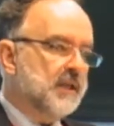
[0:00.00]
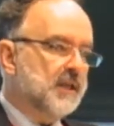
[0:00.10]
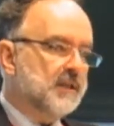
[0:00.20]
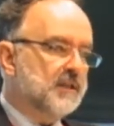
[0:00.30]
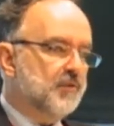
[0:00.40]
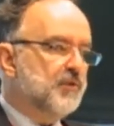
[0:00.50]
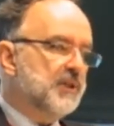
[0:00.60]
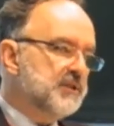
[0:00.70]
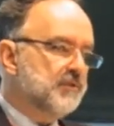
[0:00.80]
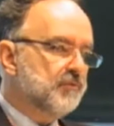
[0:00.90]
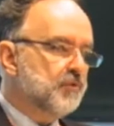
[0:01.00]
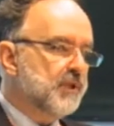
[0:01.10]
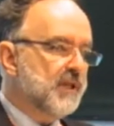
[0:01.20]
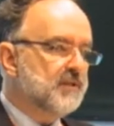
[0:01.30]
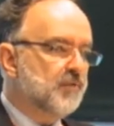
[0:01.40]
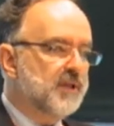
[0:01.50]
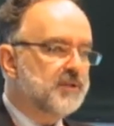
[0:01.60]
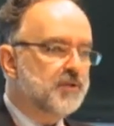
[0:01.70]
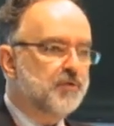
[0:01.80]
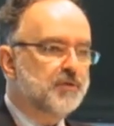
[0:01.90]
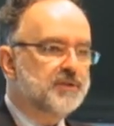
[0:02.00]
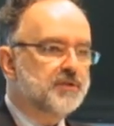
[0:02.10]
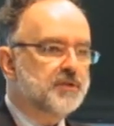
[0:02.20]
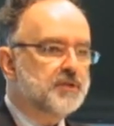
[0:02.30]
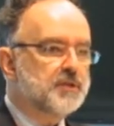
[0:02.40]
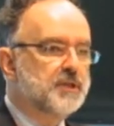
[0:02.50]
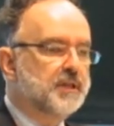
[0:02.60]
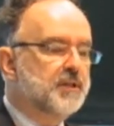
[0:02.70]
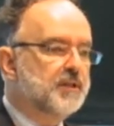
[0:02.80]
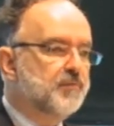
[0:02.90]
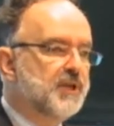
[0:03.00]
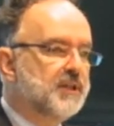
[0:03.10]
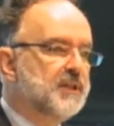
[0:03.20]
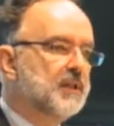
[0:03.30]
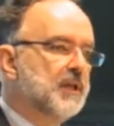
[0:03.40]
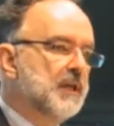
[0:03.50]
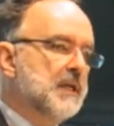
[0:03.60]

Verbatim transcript: and because it's free anyway, so it's not a big deal.